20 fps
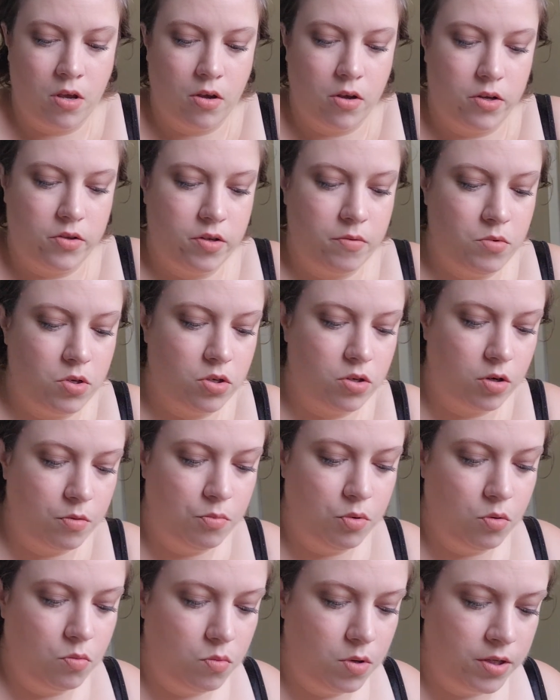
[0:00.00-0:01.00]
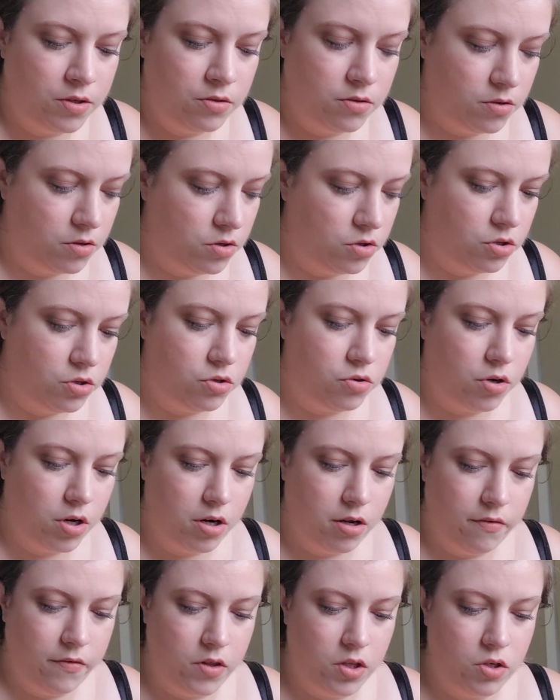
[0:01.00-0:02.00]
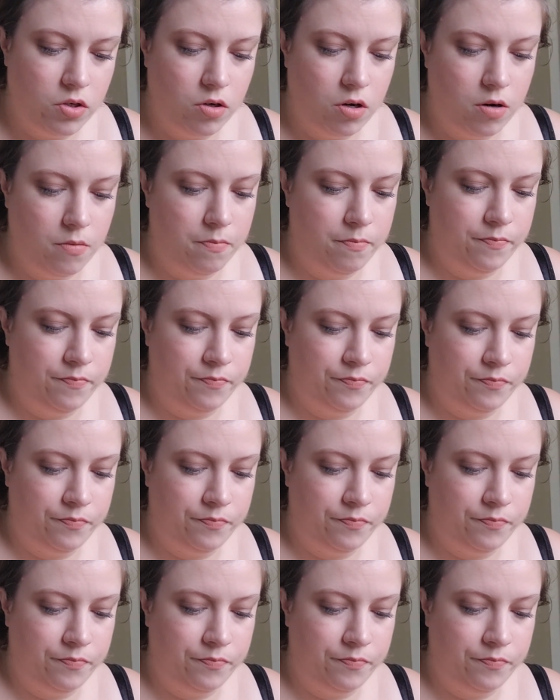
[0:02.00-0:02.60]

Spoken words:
Because I'm just going to put one straight over the top.